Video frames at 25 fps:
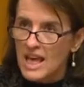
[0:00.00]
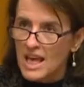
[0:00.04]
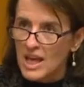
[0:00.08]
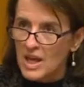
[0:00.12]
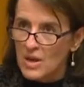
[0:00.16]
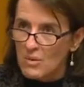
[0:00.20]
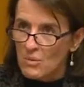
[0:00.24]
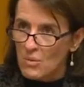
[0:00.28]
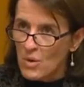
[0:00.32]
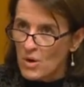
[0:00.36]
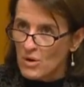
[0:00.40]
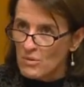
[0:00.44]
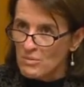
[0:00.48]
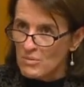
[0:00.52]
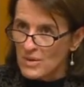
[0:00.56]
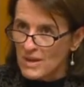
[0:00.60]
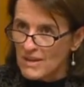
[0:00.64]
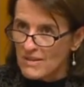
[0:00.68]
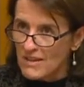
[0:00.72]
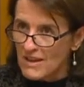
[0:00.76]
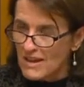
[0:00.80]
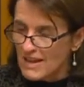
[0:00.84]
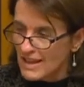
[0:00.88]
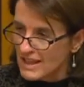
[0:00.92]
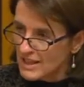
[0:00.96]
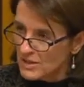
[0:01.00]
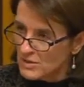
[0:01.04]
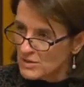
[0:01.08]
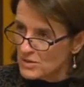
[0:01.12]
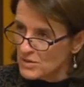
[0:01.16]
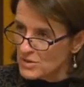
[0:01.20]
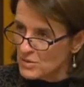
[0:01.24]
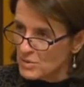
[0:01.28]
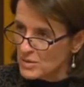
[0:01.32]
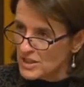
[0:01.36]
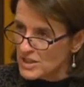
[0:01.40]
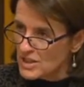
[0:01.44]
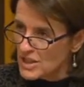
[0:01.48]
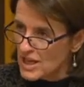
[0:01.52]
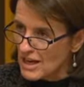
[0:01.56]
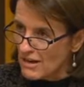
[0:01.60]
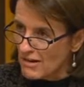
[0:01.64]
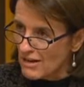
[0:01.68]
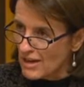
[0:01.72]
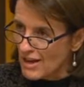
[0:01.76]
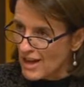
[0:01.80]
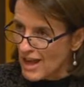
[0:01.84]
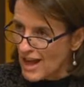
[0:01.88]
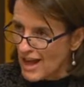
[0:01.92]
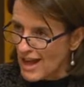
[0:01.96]
It won't be the hills which
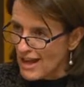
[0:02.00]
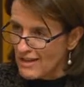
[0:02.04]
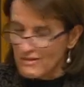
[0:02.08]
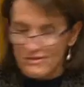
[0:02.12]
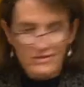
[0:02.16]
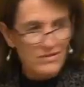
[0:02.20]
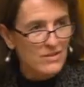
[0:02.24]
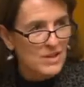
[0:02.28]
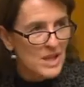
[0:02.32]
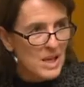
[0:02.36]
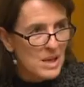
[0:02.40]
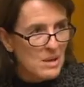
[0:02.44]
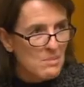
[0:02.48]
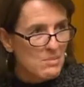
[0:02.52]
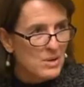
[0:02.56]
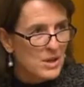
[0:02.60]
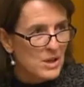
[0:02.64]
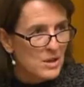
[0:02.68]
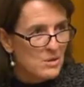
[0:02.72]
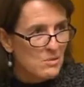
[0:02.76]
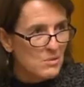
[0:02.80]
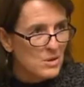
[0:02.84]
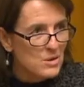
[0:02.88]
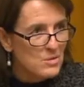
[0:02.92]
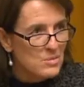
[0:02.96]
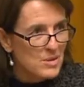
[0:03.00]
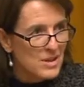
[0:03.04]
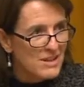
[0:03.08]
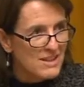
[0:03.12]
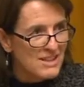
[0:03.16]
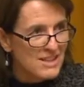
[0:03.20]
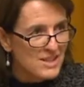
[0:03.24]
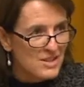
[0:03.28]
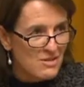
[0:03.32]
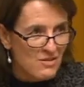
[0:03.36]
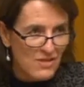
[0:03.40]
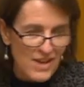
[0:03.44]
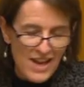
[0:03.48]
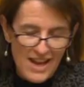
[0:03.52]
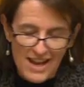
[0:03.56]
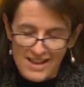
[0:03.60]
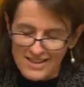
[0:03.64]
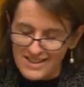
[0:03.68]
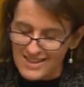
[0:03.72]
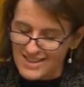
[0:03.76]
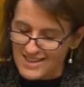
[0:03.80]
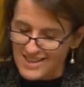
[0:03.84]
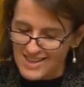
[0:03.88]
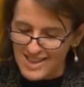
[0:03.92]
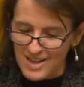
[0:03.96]
are alive, but it will be this
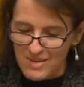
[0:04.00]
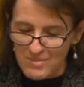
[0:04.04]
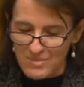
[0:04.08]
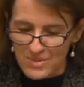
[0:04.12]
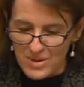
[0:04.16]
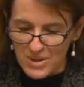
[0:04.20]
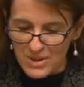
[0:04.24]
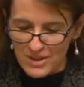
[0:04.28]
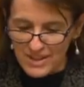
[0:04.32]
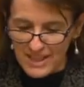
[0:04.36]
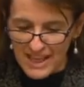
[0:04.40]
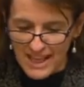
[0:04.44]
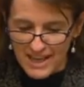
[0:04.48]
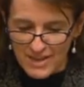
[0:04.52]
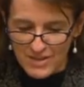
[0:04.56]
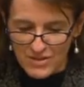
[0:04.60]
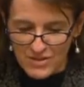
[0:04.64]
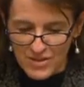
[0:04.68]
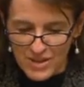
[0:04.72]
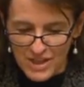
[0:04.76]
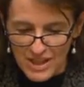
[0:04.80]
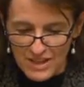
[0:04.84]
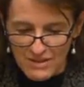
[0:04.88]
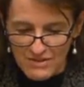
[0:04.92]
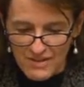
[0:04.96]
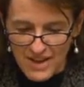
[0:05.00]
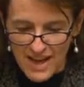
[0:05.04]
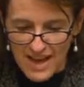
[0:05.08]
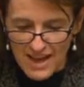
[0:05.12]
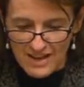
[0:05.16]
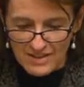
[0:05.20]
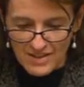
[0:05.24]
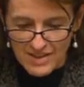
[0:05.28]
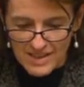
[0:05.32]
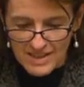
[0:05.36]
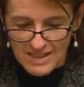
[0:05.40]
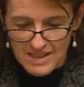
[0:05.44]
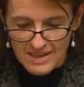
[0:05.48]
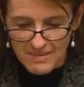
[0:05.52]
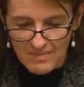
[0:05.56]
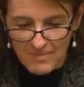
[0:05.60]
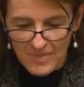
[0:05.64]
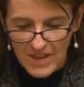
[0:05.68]
vast sunburnt country of ours.